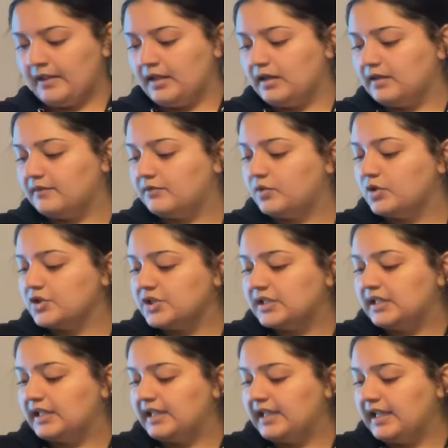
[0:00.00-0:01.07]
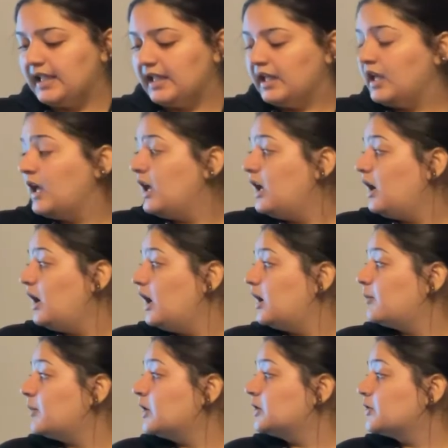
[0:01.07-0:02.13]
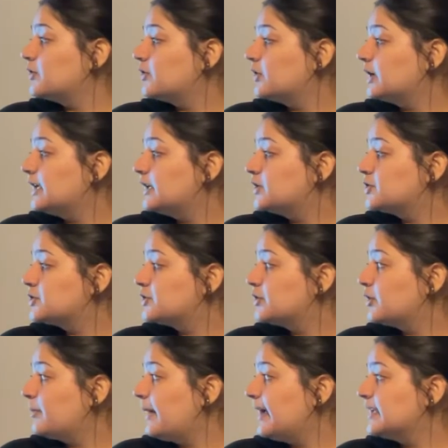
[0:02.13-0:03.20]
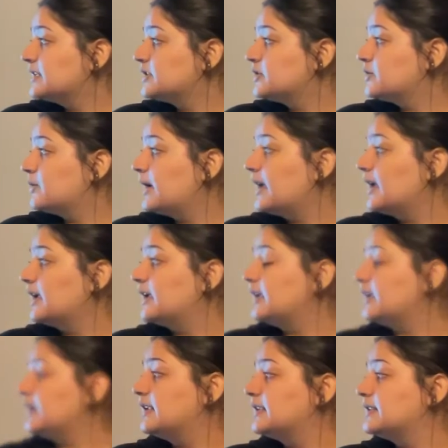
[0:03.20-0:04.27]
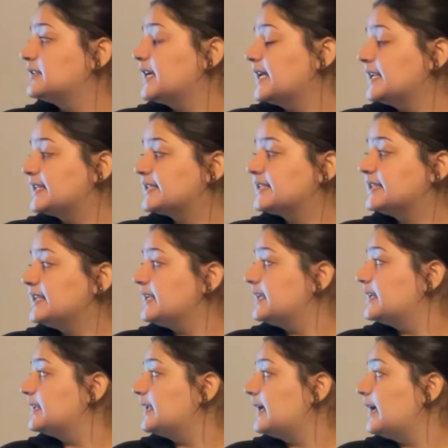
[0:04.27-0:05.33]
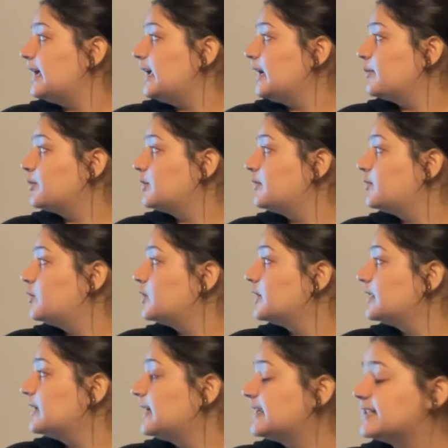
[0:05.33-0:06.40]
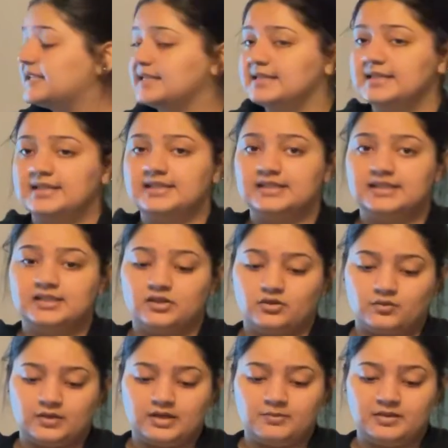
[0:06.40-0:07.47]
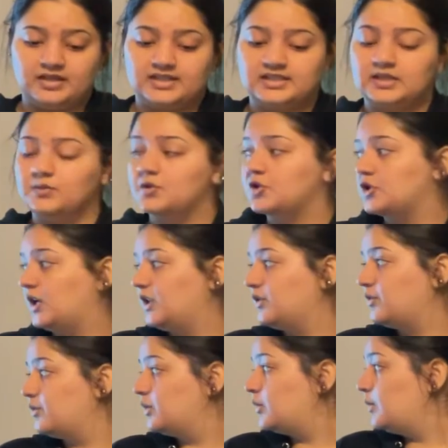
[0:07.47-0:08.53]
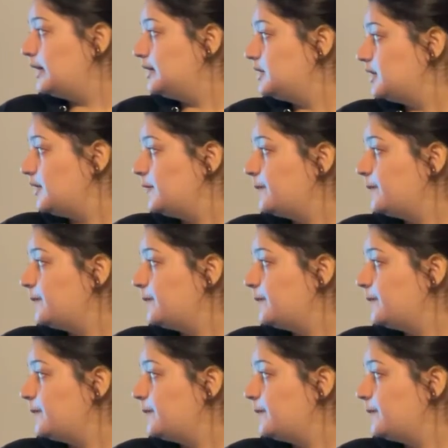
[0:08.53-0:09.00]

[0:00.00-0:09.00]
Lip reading: Unfortunately, Martin Luther King Jr. passed away in Tennessee on April 4th, 1963, because he was shot through a window.